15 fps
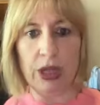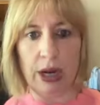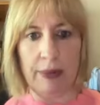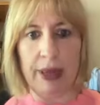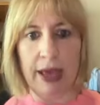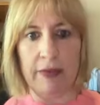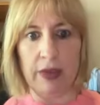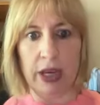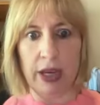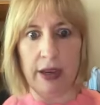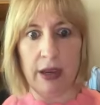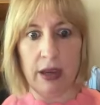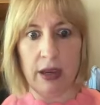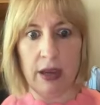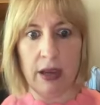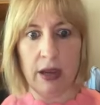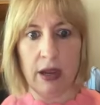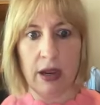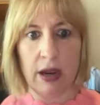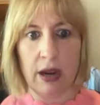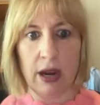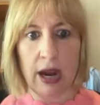that I'm having
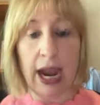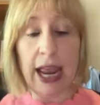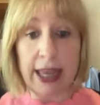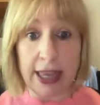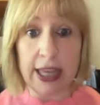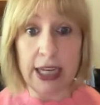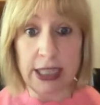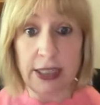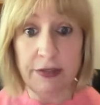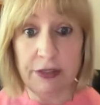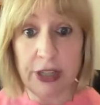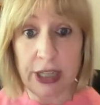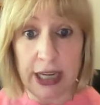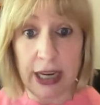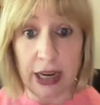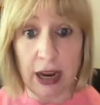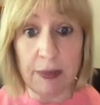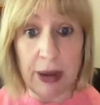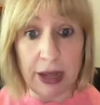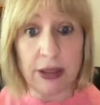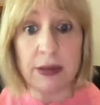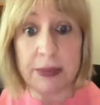and think differently
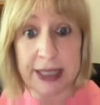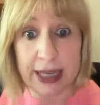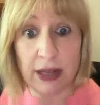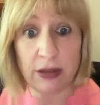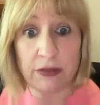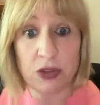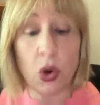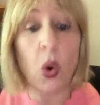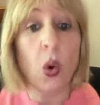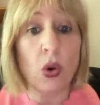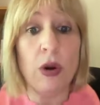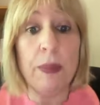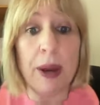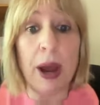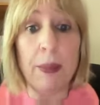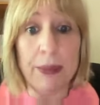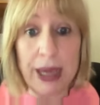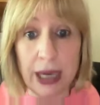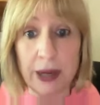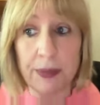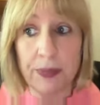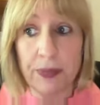about themselves or about
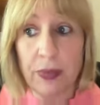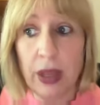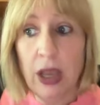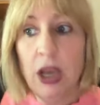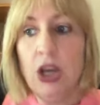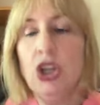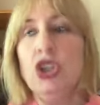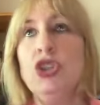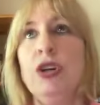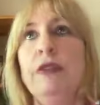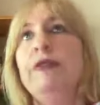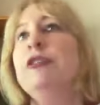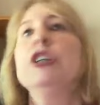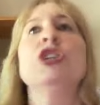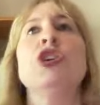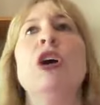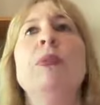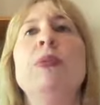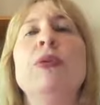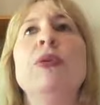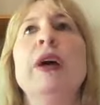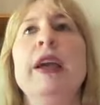me? So for
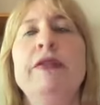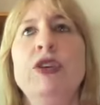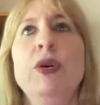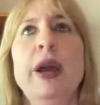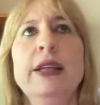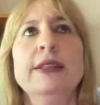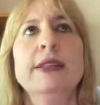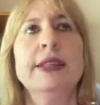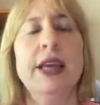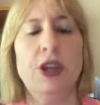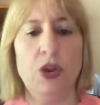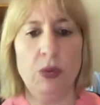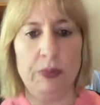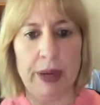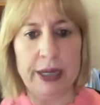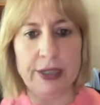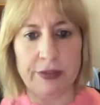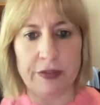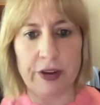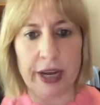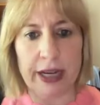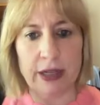example, if you had to say to your best
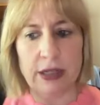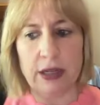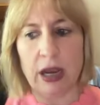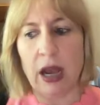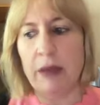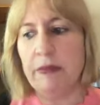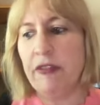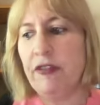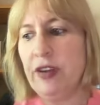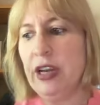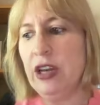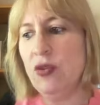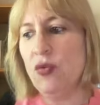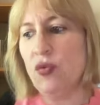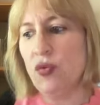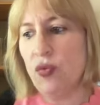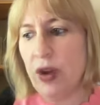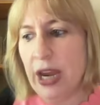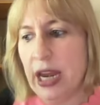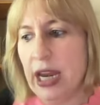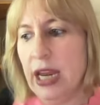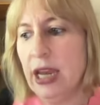friend, I'm feeling
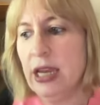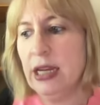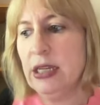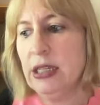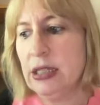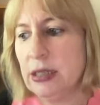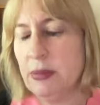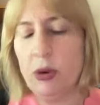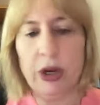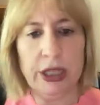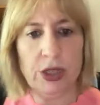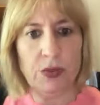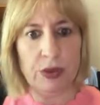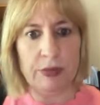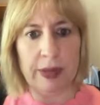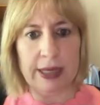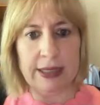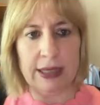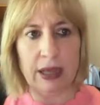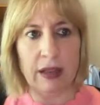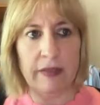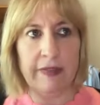really disappointed with
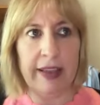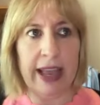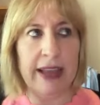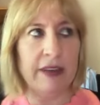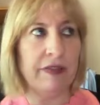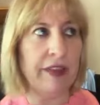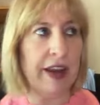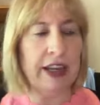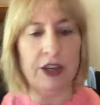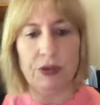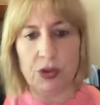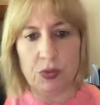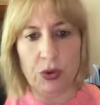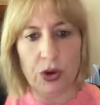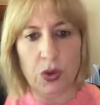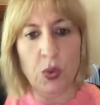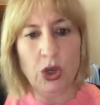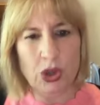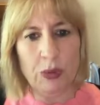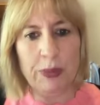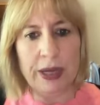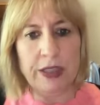myself and a failure at work, would
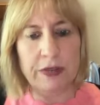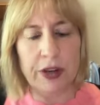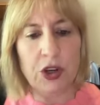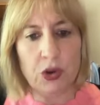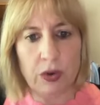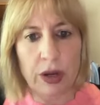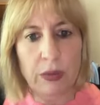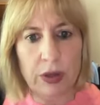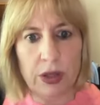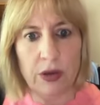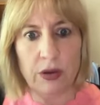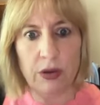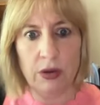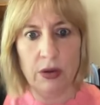your best friend agree with you?